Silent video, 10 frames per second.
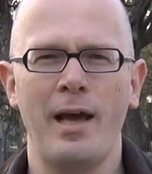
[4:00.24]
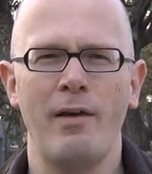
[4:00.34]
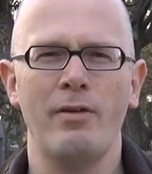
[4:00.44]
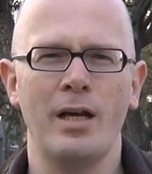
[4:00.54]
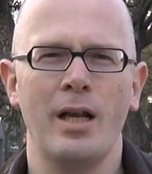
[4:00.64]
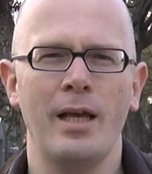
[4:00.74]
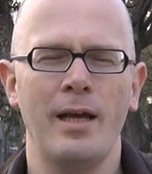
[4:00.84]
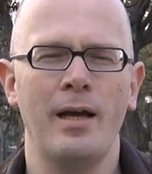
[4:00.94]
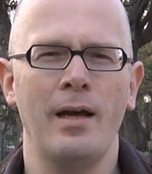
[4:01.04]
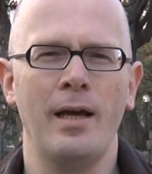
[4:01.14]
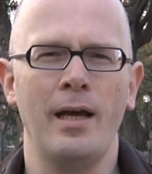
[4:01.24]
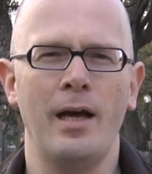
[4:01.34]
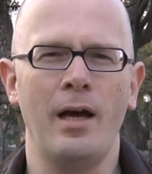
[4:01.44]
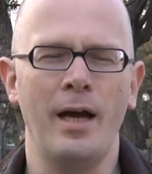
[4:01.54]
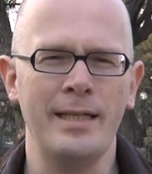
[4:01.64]
have a clear uh,
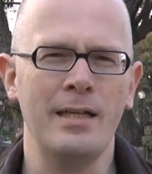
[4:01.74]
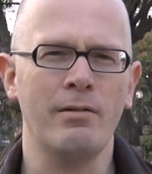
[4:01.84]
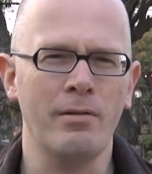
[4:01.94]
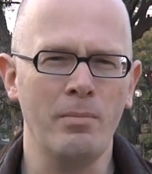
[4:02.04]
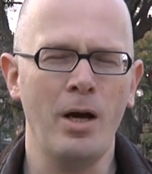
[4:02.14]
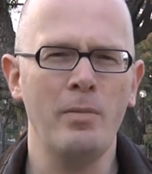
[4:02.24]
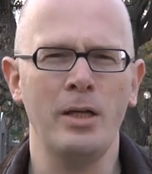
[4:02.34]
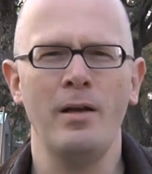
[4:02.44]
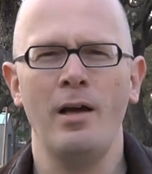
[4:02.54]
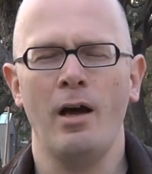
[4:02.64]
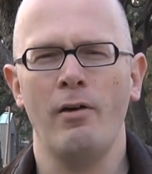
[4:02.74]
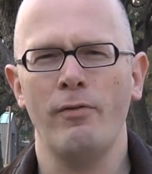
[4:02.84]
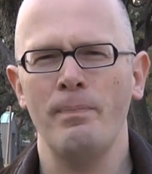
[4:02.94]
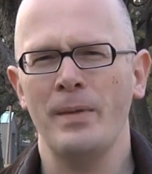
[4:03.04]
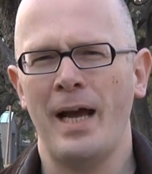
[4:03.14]
idea at the moment
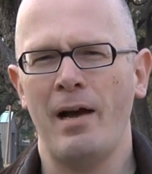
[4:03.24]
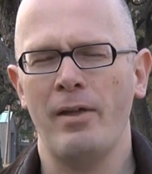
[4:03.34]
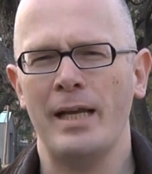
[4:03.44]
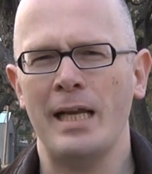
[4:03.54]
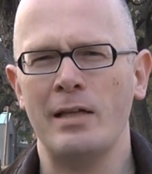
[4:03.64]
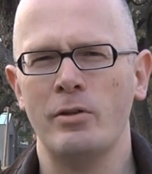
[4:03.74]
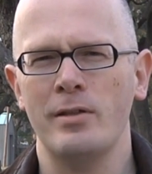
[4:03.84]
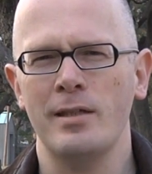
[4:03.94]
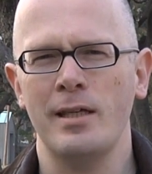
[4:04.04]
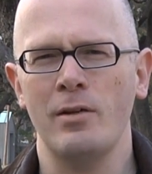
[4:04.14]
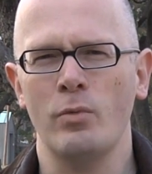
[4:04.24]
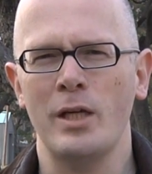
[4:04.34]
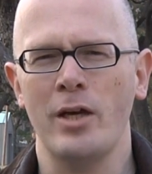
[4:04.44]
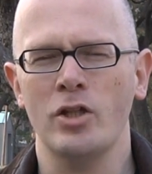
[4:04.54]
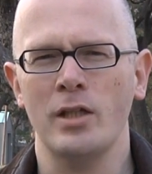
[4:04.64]
of how that electricity
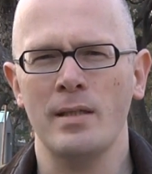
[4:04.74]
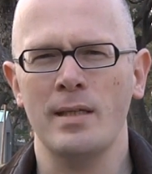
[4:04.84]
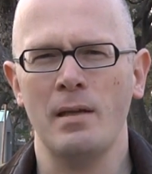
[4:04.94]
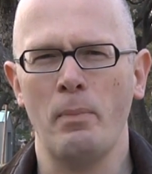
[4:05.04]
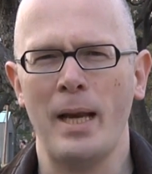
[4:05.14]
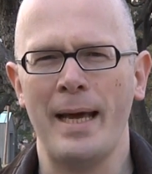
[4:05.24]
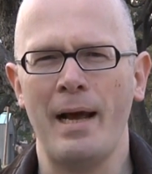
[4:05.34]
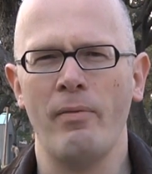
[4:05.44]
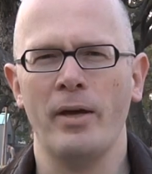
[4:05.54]
reduction is going to play out.